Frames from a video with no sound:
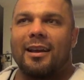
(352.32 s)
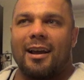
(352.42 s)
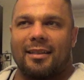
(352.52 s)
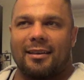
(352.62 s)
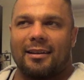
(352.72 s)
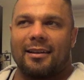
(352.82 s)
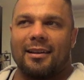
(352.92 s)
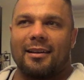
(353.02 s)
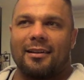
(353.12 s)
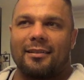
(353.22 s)
I think
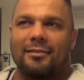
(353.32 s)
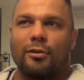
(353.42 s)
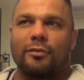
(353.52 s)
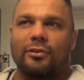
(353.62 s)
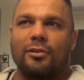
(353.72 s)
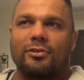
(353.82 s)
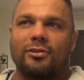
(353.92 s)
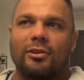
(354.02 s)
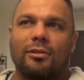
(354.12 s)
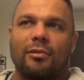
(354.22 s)
Nova Scotia
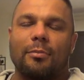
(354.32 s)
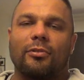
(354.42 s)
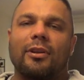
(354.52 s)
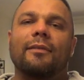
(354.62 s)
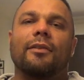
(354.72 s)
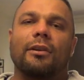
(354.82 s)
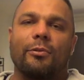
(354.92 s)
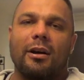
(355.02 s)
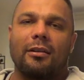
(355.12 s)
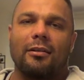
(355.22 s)
is going to represent very
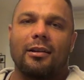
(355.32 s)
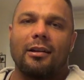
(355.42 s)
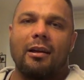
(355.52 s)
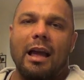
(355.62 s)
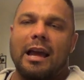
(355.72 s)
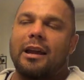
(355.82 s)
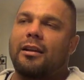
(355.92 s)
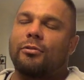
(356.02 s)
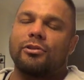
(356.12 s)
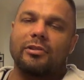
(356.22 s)
well,
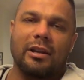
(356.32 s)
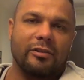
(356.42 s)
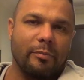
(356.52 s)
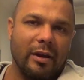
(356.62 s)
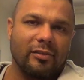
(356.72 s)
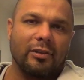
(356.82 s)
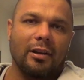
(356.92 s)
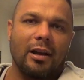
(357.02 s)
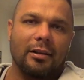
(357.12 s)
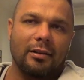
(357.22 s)
and I wish you guys the best of
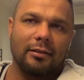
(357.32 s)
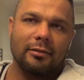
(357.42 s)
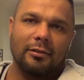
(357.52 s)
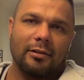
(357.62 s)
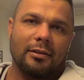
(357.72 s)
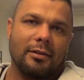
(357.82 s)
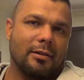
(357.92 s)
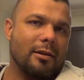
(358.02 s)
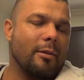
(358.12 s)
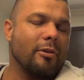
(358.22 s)
luck.
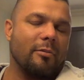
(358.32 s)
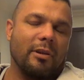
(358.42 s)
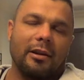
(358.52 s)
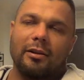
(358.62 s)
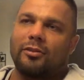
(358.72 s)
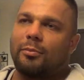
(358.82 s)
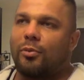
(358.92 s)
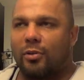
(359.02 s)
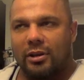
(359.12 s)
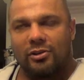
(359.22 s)
I'm going to be there to
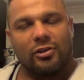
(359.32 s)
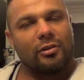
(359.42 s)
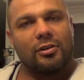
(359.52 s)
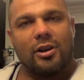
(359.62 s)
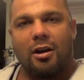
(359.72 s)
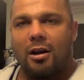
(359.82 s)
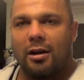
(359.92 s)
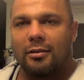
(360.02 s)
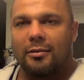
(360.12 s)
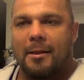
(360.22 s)
support you, cheering you on.